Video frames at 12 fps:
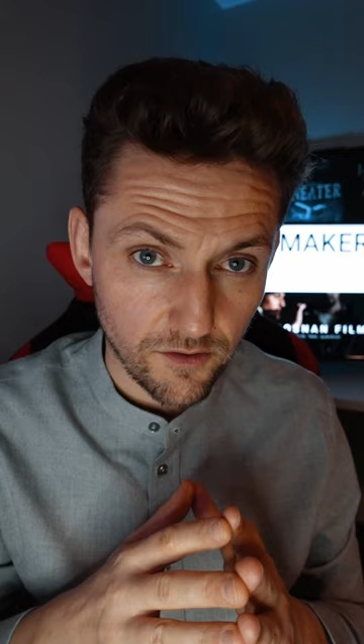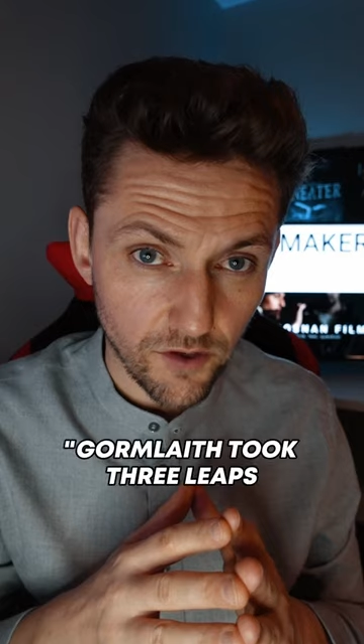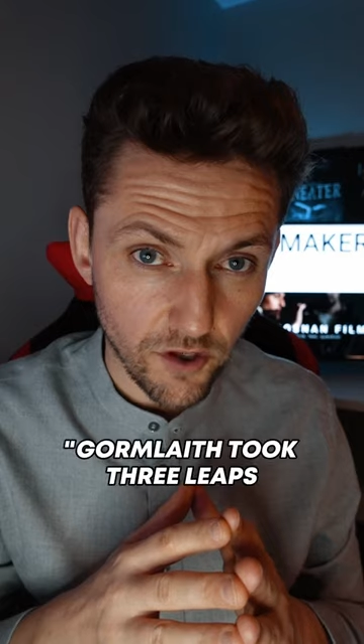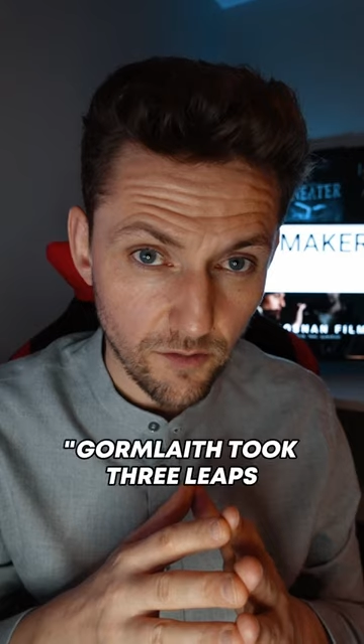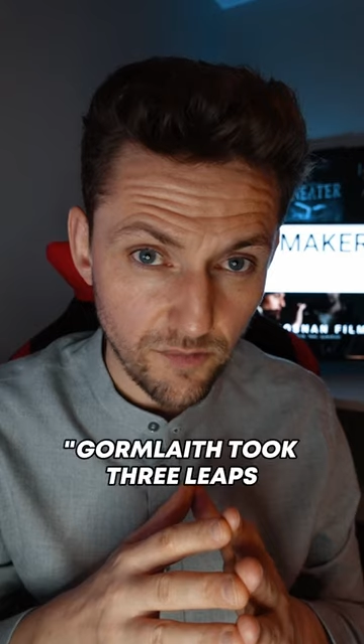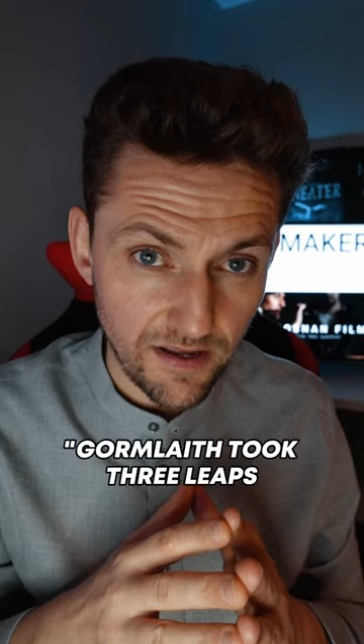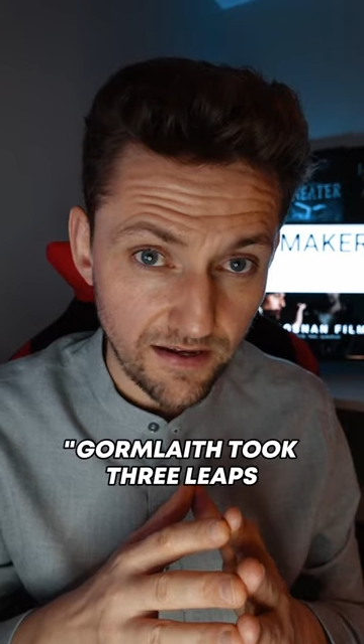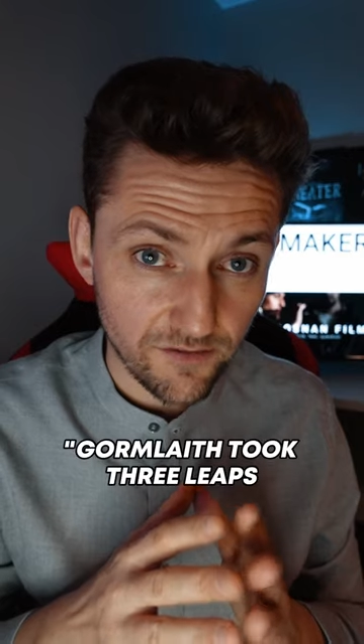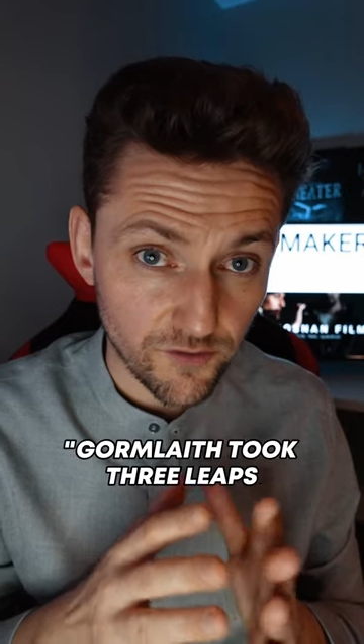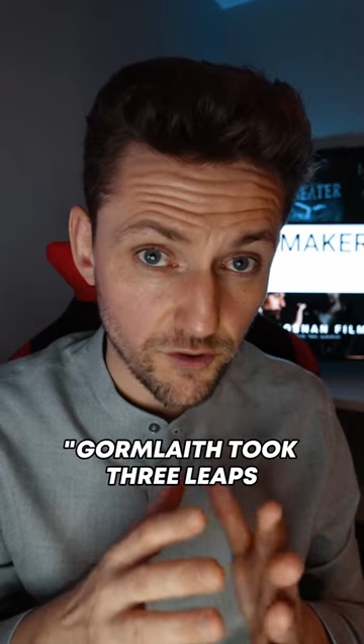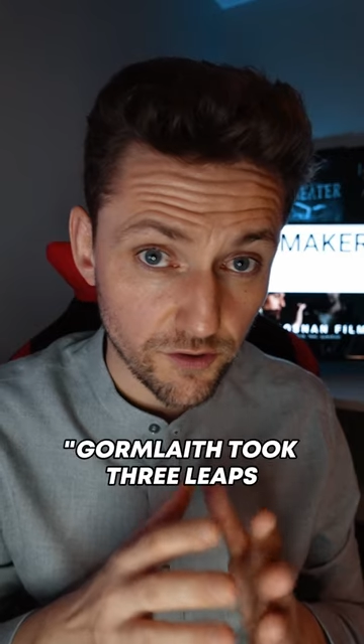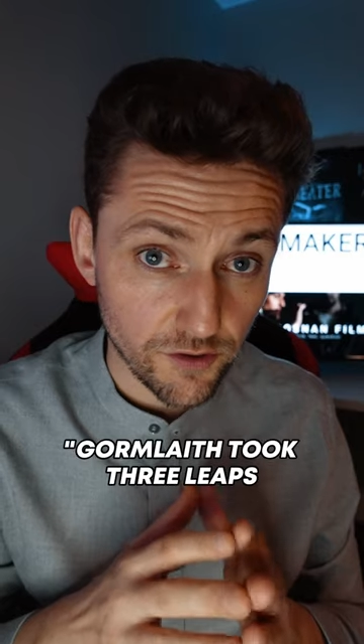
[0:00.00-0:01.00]
Gormla
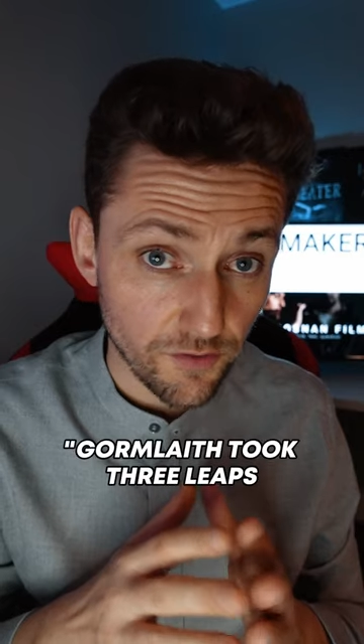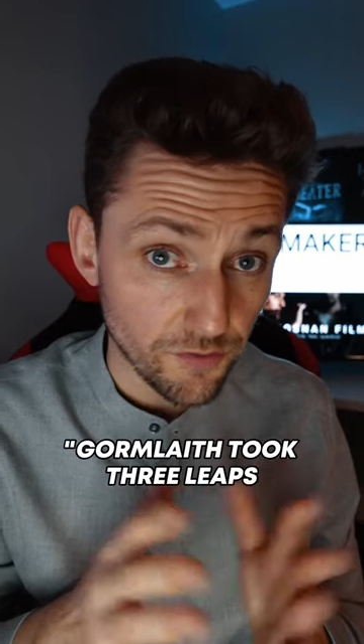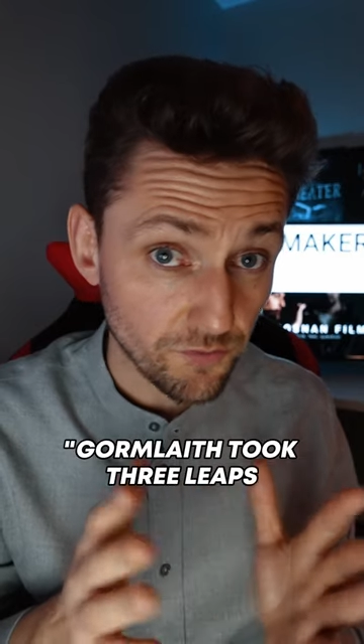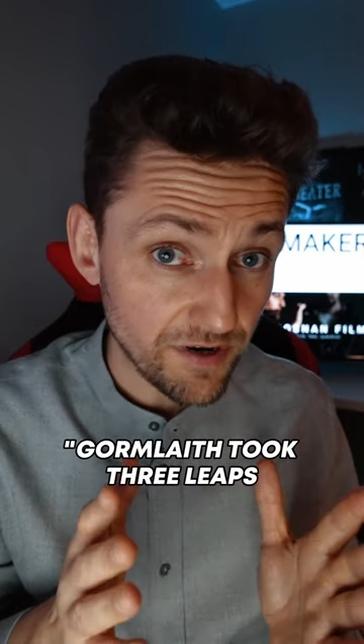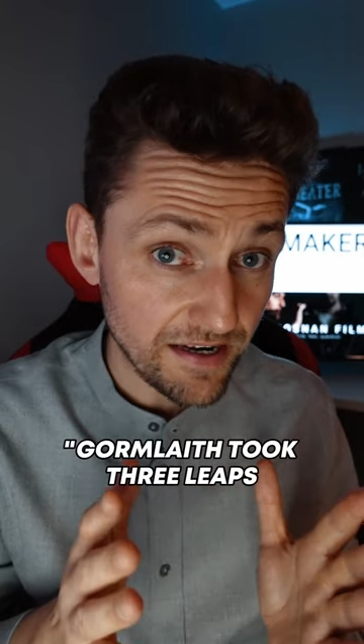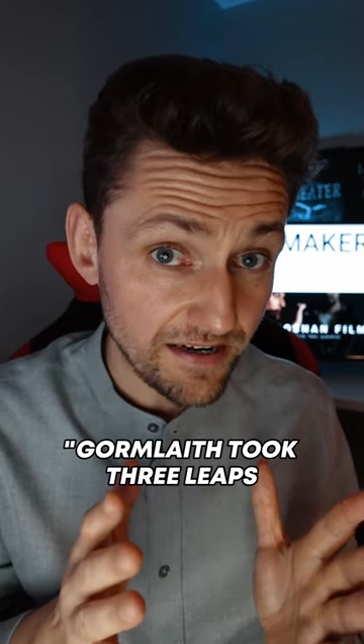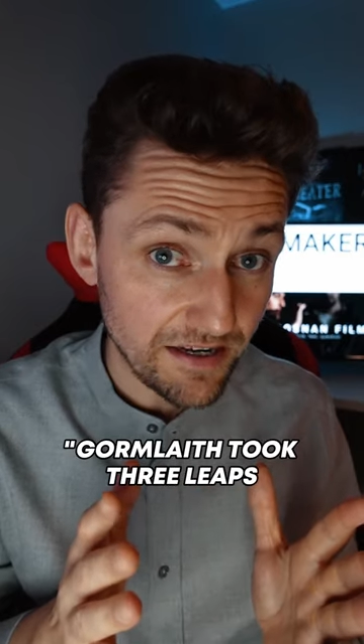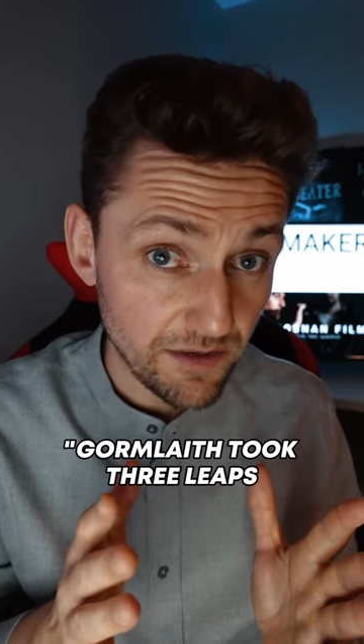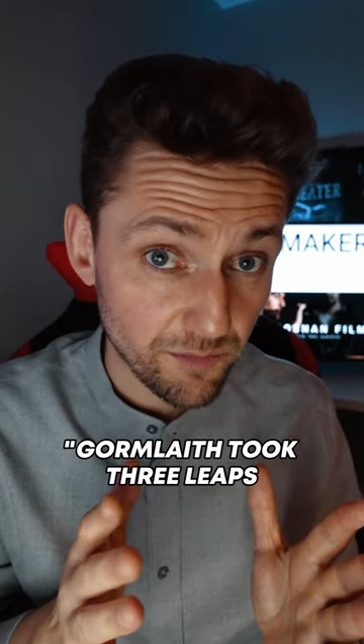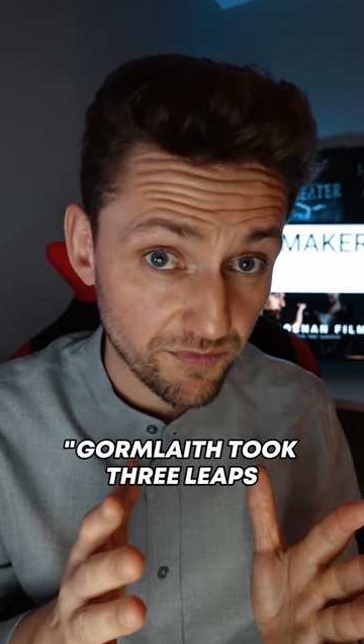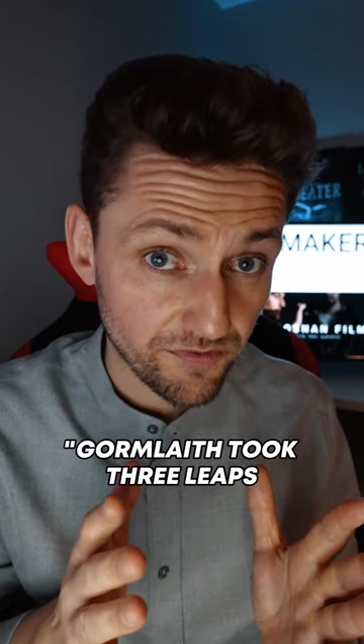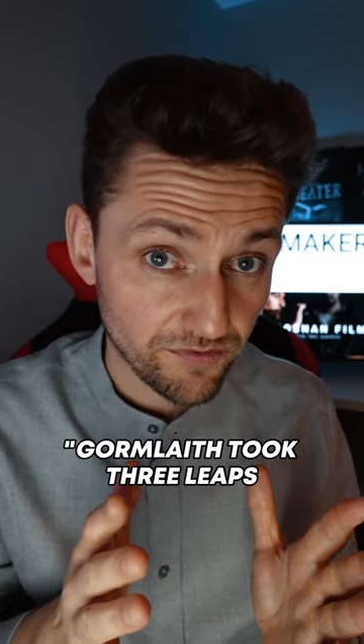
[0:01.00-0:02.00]
took three
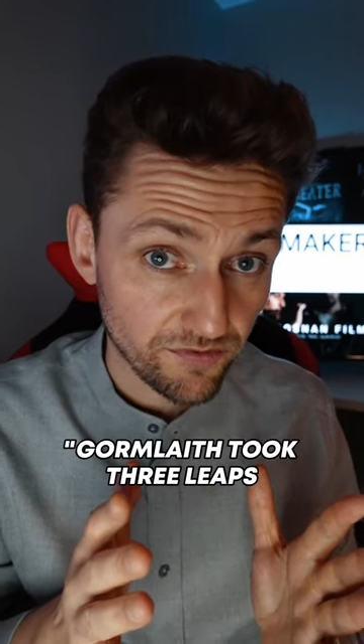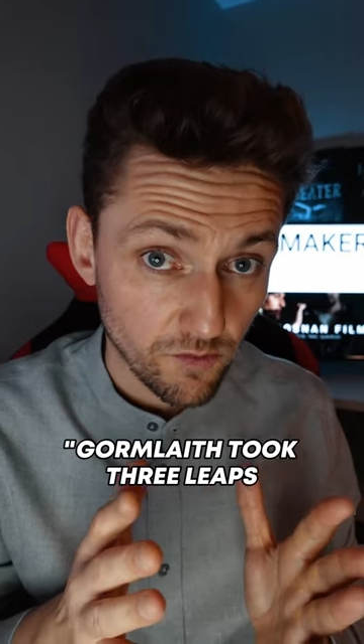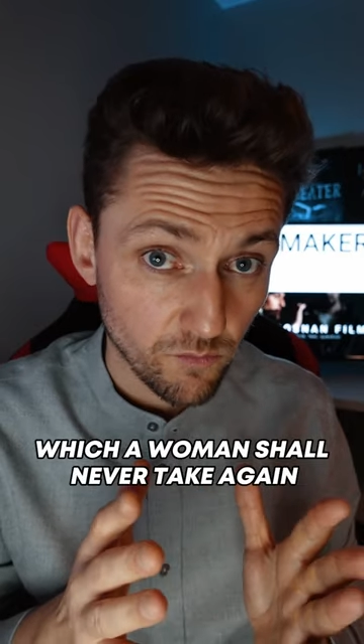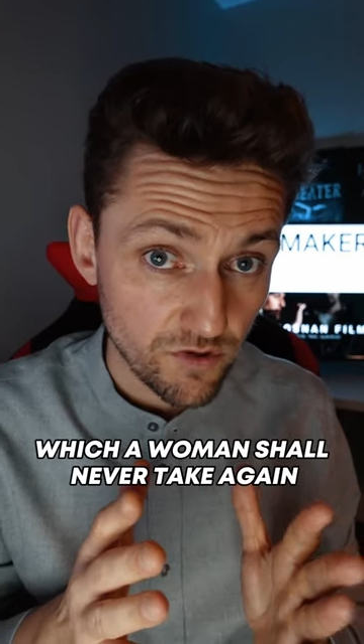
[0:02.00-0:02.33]
leaps,